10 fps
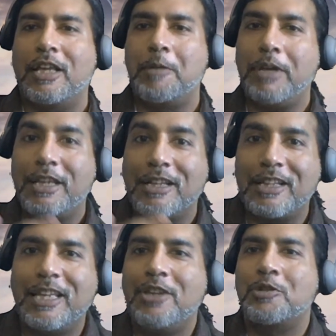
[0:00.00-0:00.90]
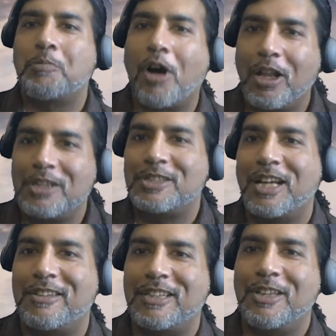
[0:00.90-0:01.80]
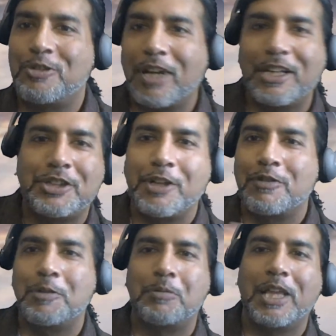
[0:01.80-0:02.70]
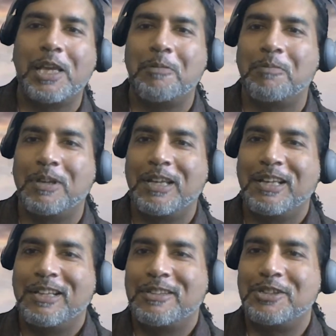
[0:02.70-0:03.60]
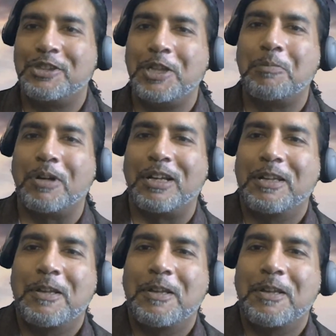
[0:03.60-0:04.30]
Immediately he's apologizing. He's trying to shift the blame to Sheba.